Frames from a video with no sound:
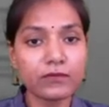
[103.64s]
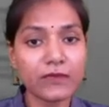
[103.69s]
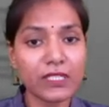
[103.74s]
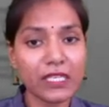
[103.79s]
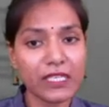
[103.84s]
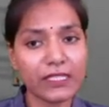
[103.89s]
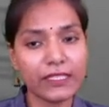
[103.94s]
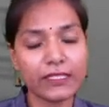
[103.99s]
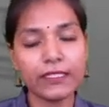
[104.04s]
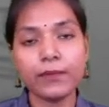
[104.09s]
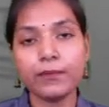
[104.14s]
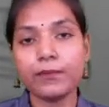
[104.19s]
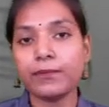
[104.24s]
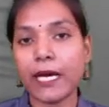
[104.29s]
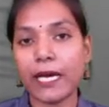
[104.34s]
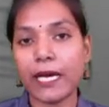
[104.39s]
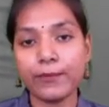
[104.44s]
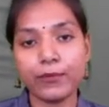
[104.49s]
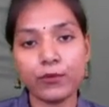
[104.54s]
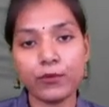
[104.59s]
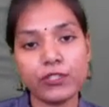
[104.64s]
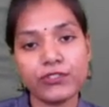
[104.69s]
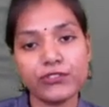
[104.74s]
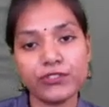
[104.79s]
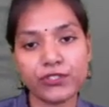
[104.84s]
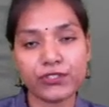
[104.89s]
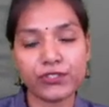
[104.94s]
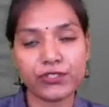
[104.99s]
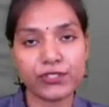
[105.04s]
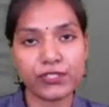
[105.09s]
in a bipolar
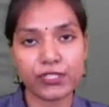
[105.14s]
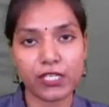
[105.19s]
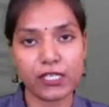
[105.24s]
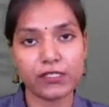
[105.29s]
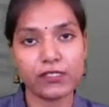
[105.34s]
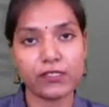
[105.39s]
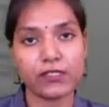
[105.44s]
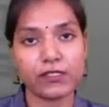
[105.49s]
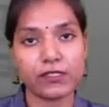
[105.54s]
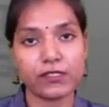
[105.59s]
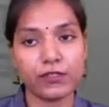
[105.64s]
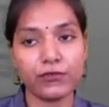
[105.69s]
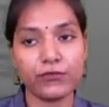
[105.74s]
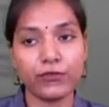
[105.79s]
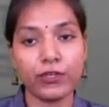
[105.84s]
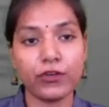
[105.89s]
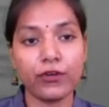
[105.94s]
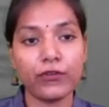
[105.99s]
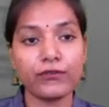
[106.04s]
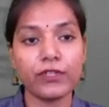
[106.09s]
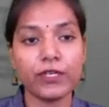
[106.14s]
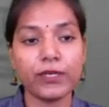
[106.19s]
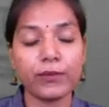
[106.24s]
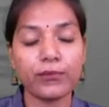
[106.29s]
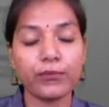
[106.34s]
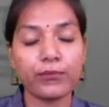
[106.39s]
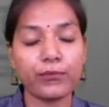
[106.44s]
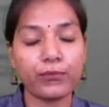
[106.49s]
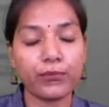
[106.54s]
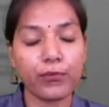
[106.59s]
junction transistor, one of the
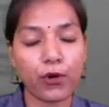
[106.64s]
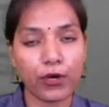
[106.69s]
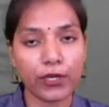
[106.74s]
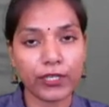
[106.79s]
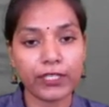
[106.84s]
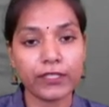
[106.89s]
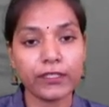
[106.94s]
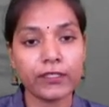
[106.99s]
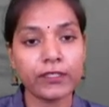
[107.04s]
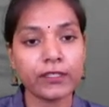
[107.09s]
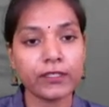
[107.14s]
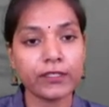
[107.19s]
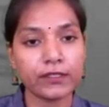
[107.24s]
important